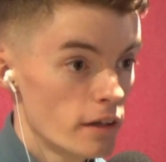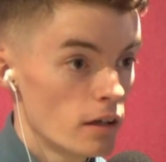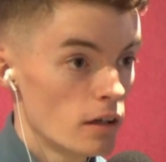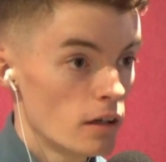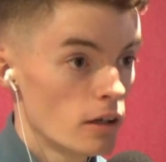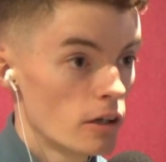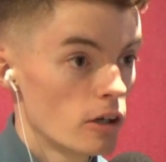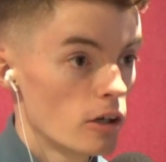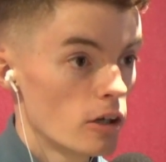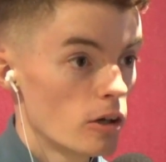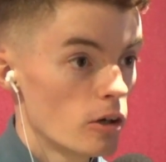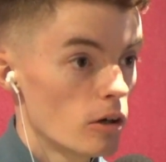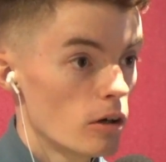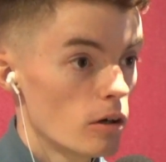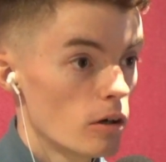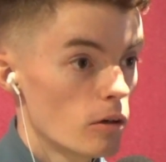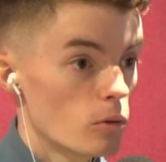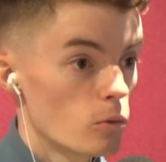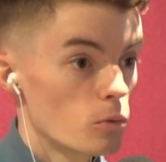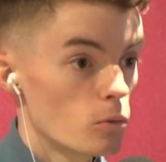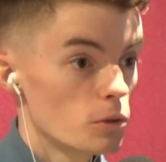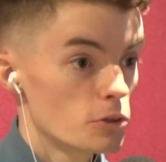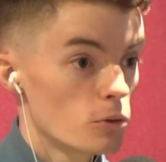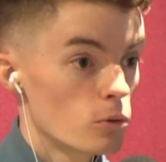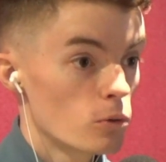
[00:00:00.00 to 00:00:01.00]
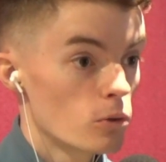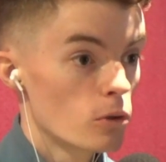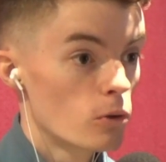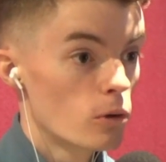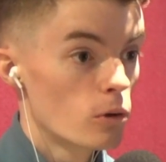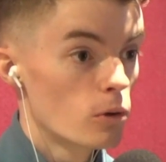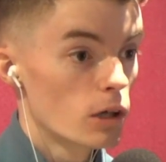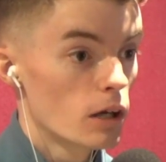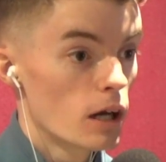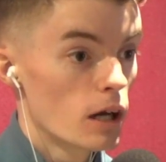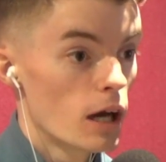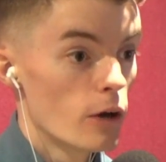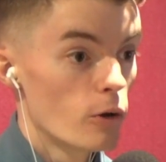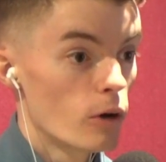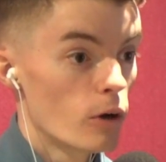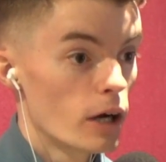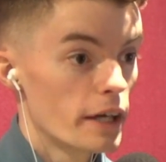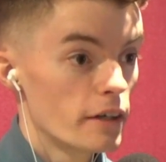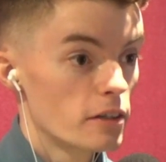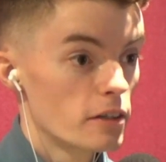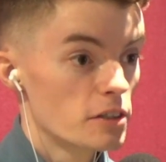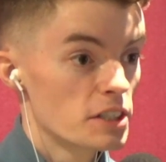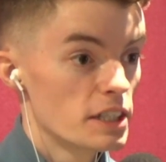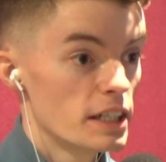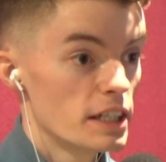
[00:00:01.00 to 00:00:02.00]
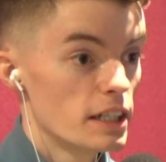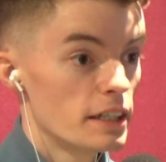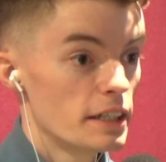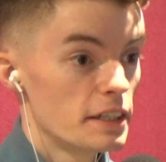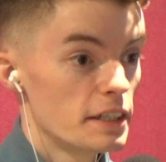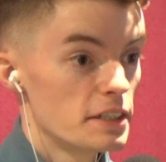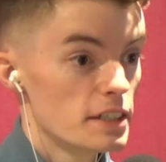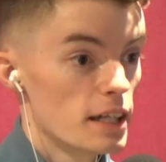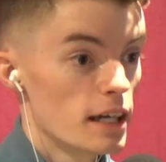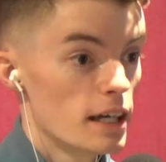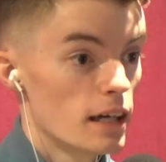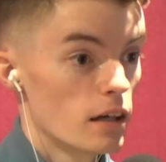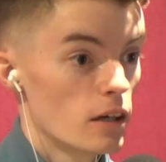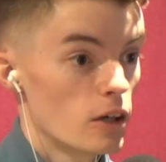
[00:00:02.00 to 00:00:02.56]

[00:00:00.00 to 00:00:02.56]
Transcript: Yeah, we don't know. We don't know how high her ceiling is yet.